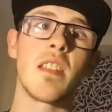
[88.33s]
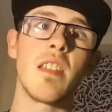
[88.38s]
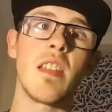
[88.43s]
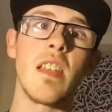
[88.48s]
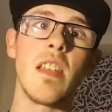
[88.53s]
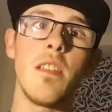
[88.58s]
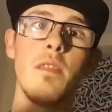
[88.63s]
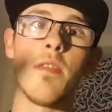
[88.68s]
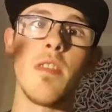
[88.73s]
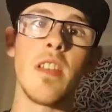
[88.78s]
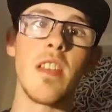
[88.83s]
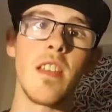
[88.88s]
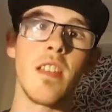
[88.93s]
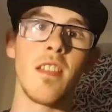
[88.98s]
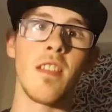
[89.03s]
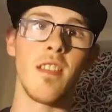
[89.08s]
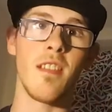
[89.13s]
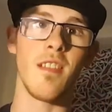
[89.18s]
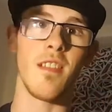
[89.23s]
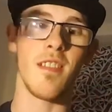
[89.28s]

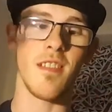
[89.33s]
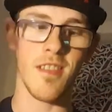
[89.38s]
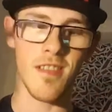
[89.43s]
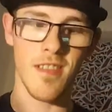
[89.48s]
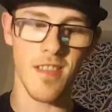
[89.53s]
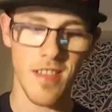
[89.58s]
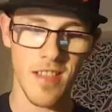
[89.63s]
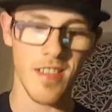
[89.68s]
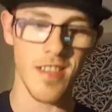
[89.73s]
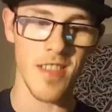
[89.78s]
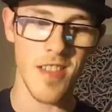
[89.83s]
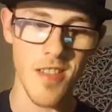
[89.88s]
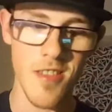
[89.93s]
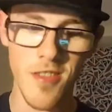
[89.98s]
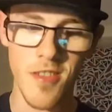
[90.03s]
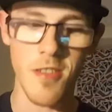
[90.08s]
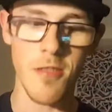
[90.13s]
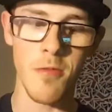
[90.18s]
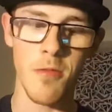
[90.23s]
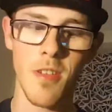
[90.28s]
TV, you know, as you
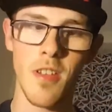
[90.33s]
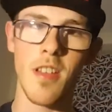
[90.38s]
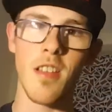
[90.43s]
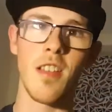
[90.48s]
do.